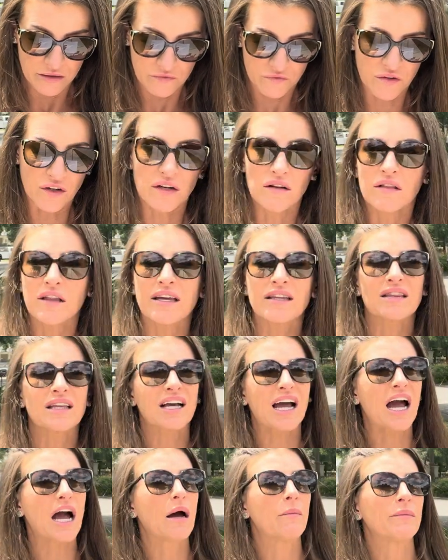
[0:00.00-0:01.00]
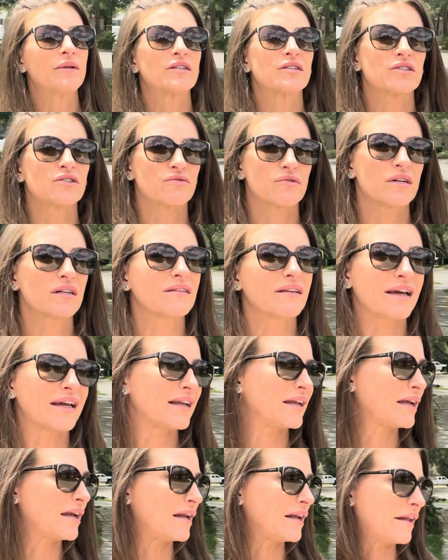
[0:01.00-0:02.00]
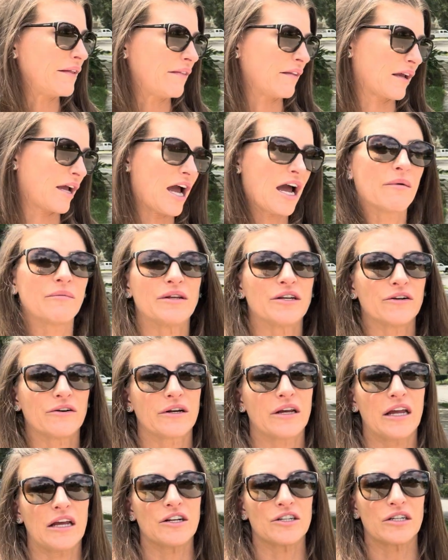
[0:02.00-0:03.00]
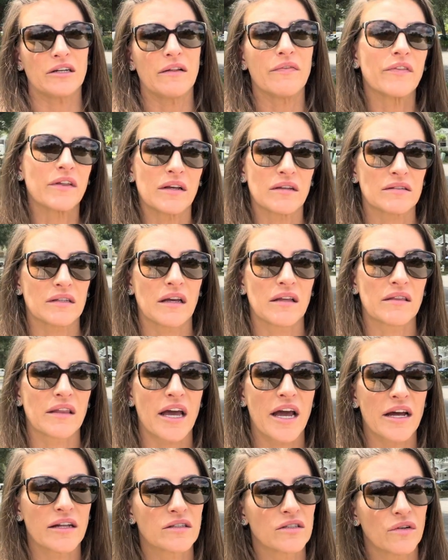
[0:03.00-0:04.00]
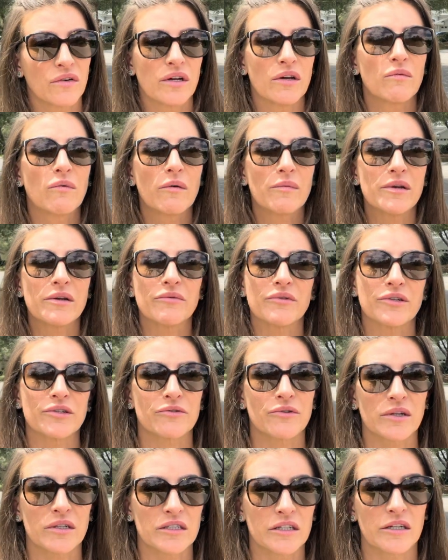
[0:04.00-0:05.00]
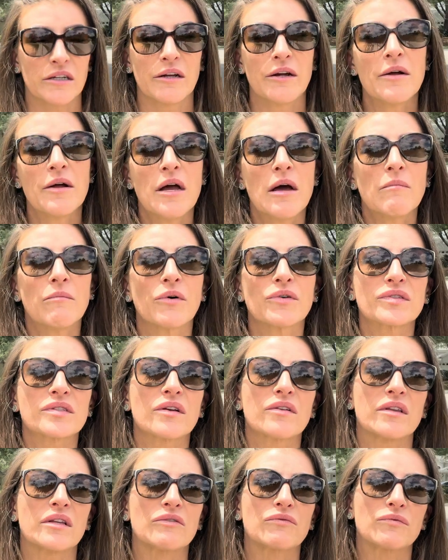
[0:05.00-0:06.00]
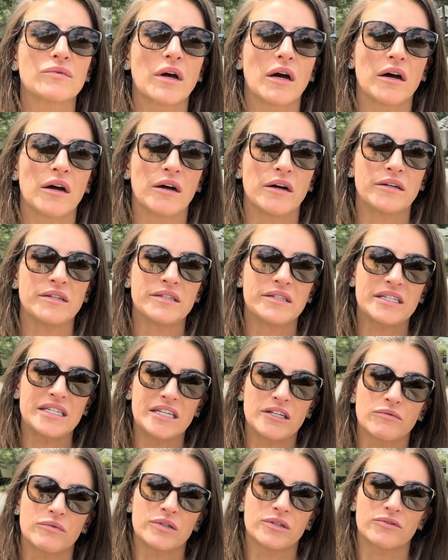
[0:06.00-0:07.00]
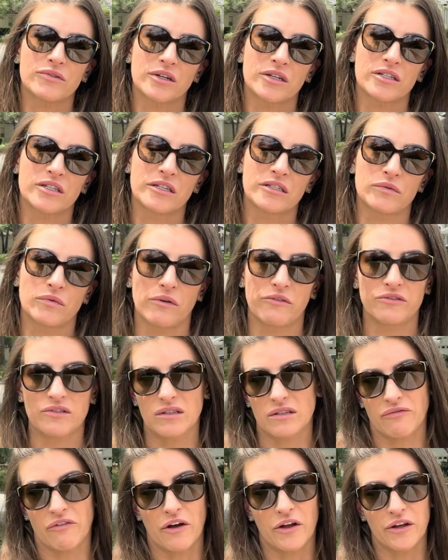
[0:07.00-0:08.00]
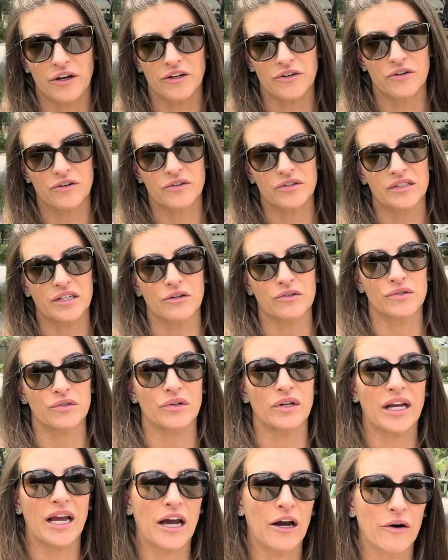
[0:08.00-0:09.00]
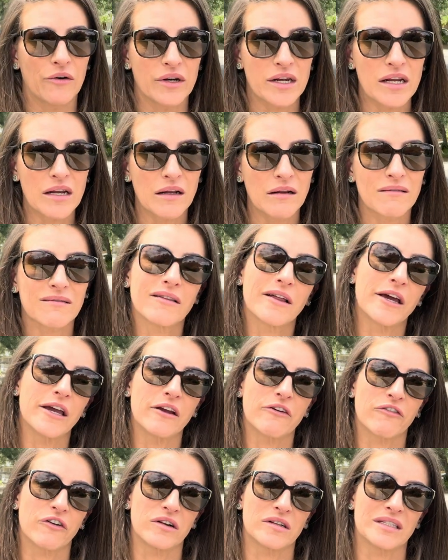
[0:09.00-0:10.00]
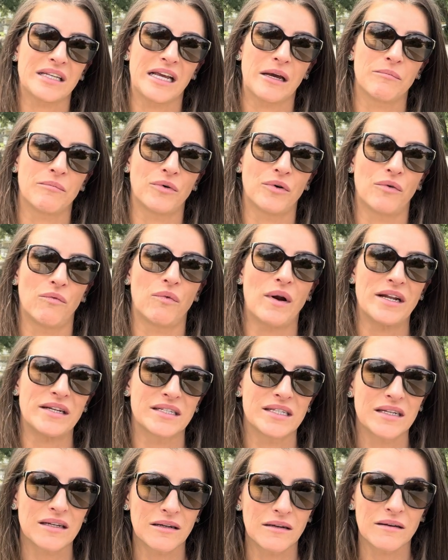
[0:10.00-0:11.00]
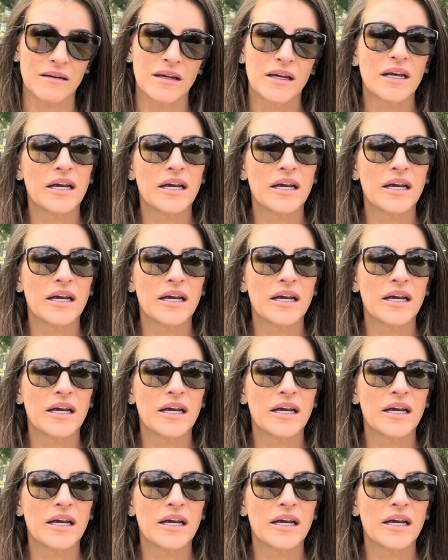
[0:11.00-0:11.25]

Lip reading: the common street lighting and the common irrigation and things like that. So it will be restricted. Most of the deed restrictions will just fall under Sarasota County. Like, for example, renting,